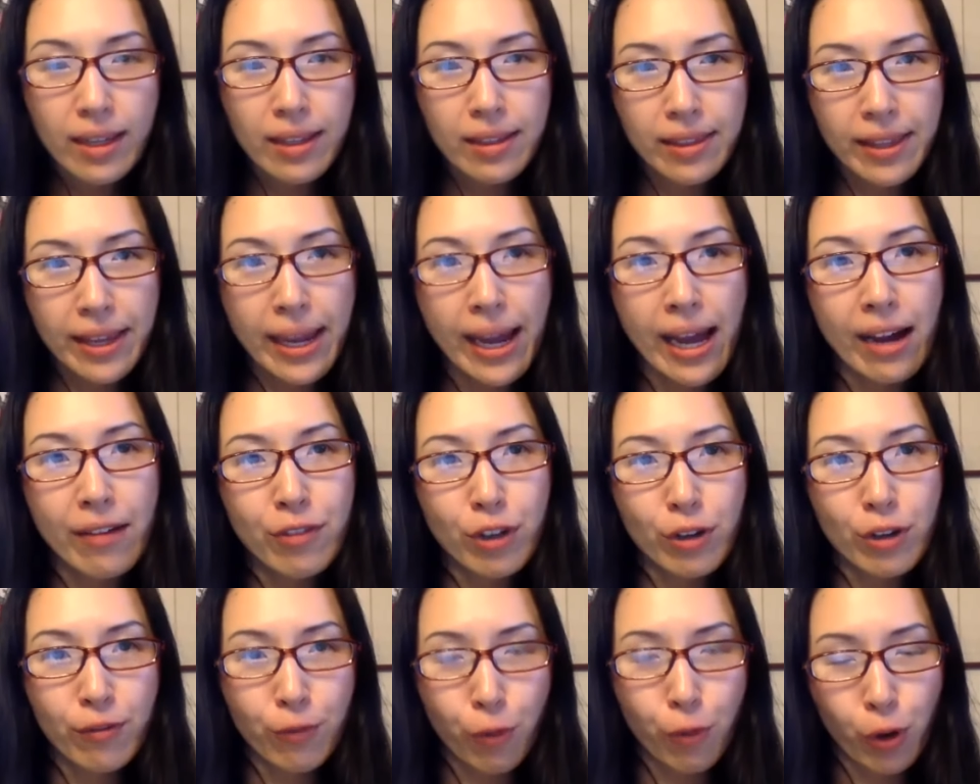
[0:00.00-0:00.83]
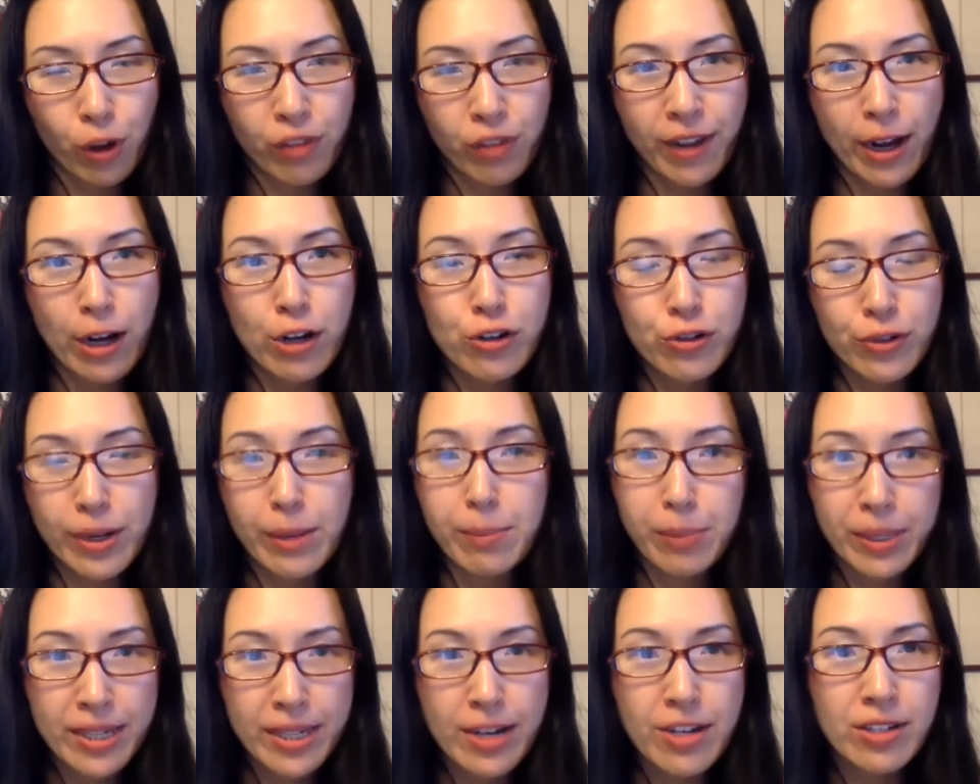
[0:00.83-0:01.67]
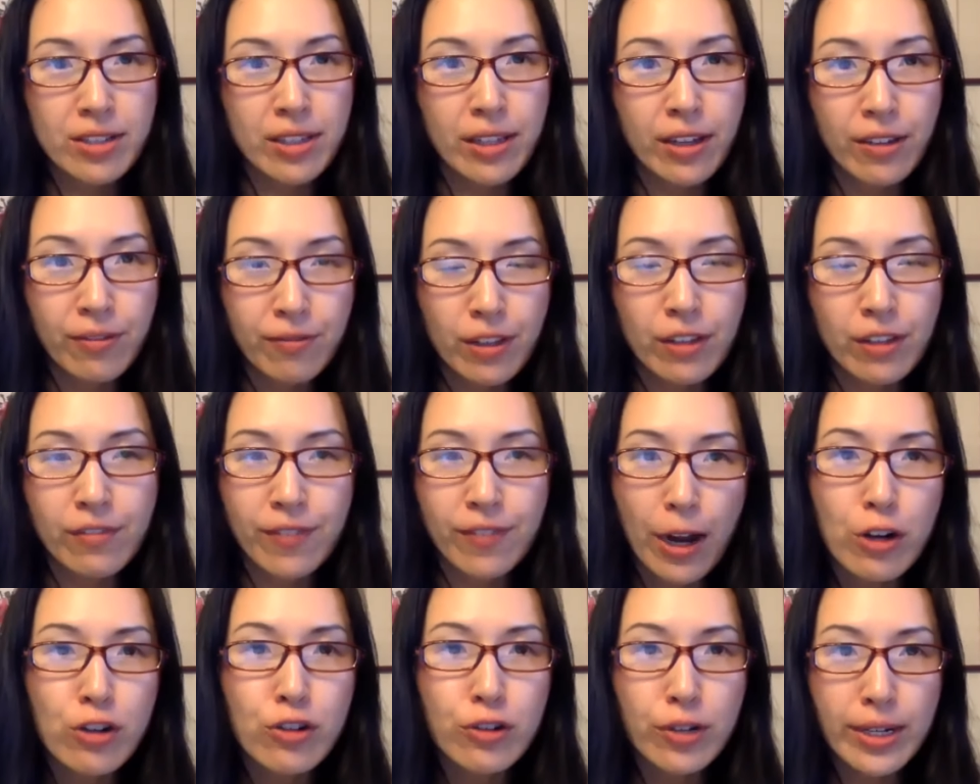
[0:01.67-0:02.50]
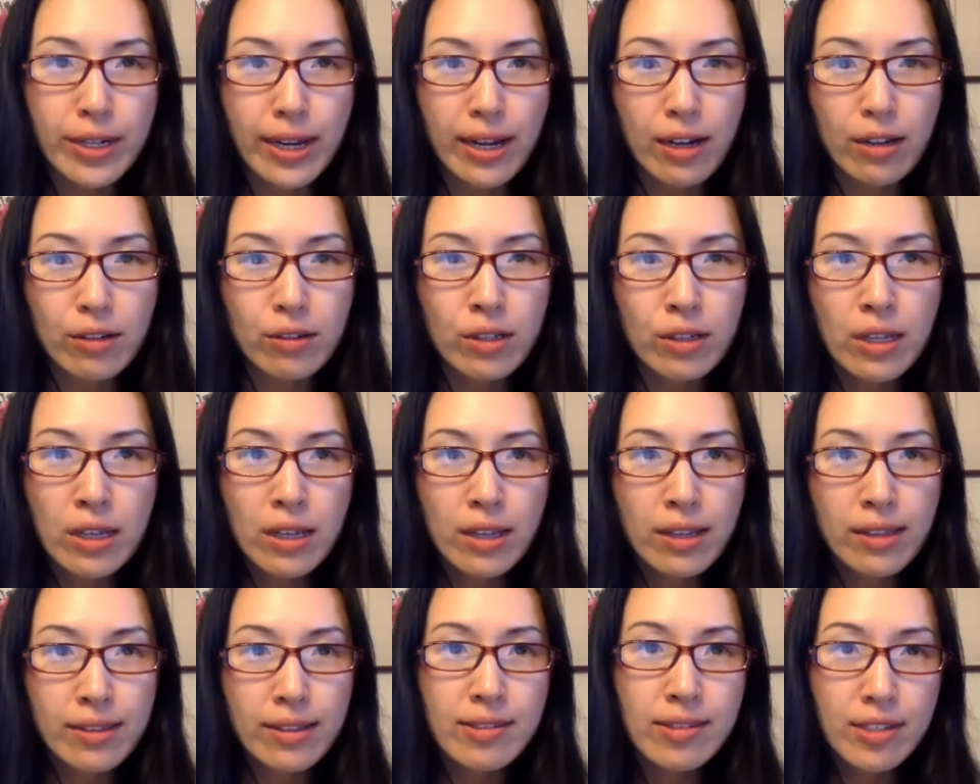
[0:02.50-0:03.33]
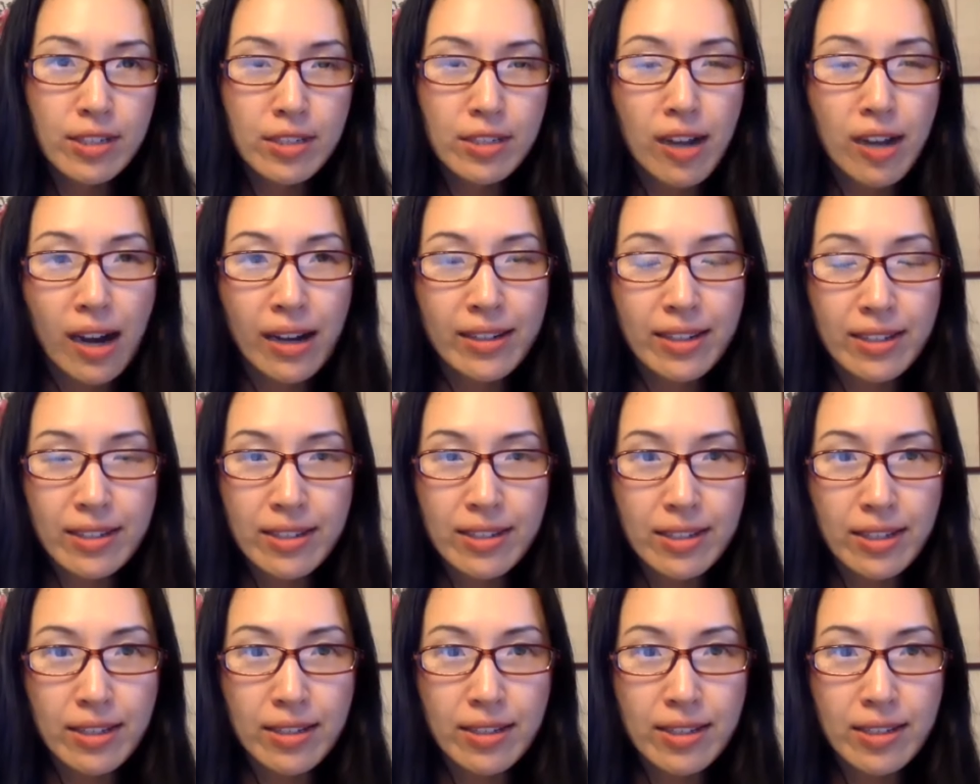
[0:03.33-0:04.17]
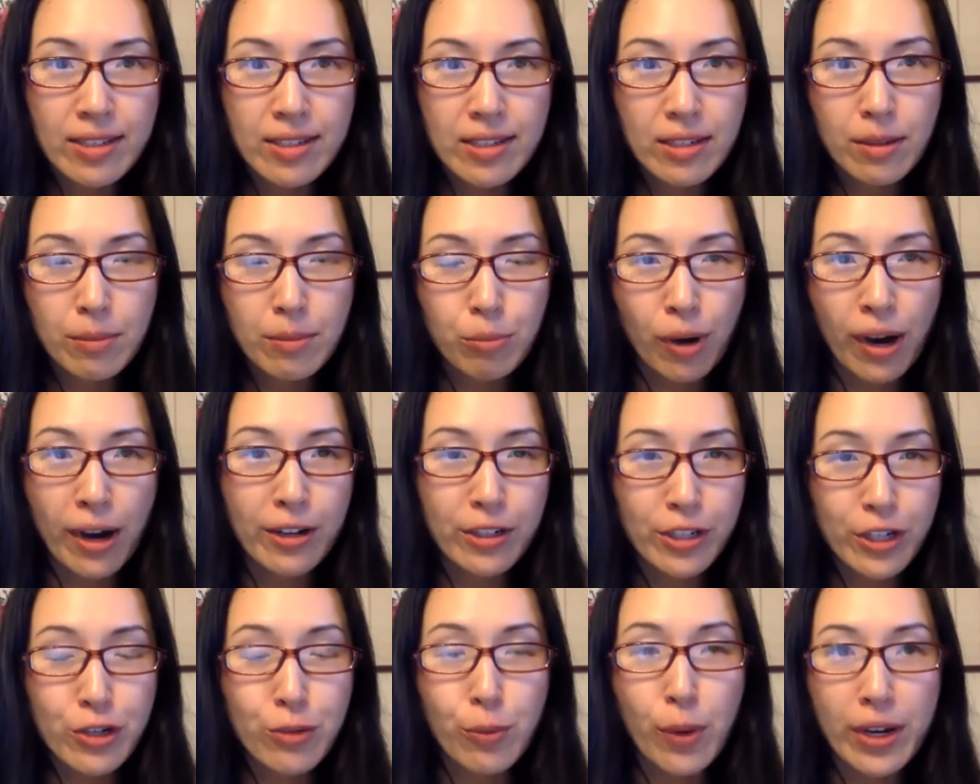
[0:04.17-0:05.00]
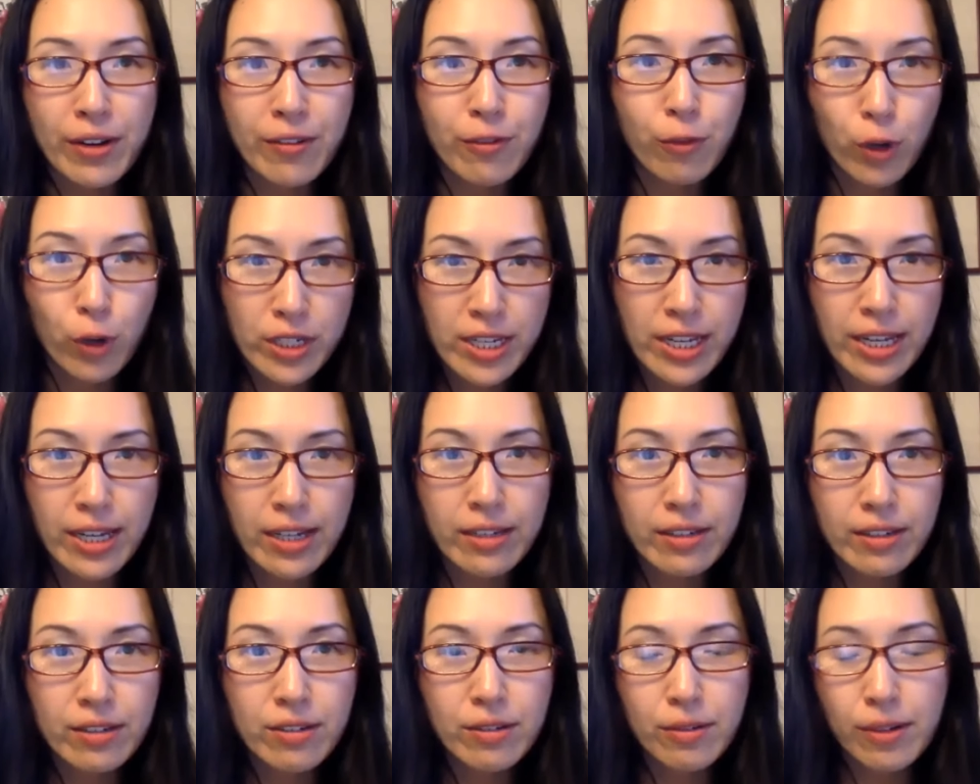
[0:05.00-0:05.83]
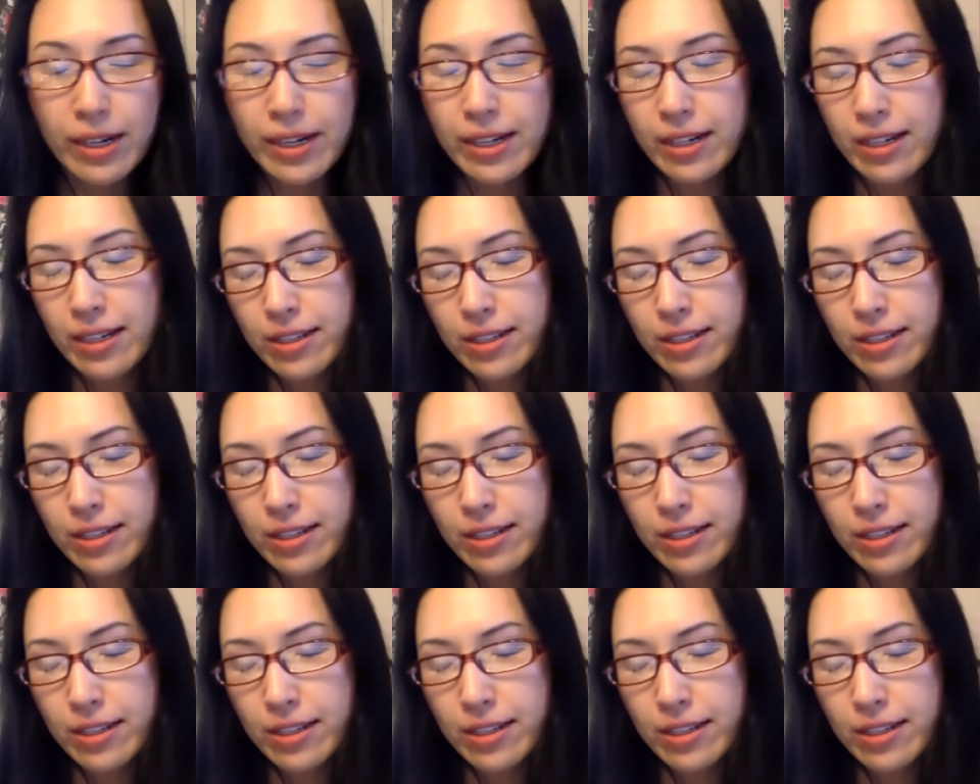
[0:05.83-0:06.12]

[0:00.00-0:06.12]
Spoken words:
They have their 4th foundry and potentially a 5th foundry now. This did not exist prior to 2014, right?